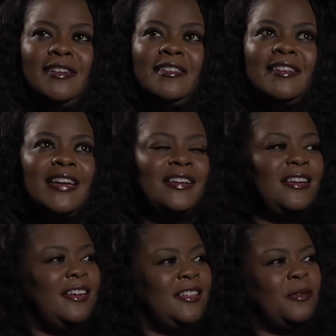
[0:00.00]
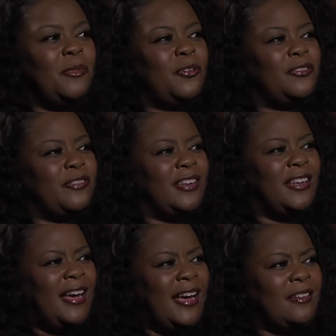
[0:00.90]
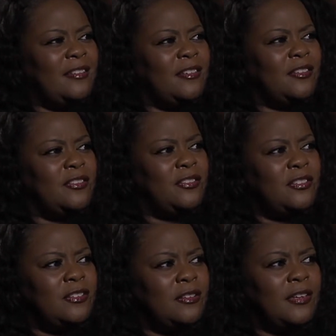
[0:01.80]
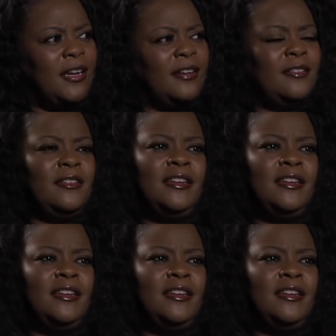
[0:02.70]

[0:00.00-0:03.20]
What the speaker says: It's like the most relaxed, chilled out.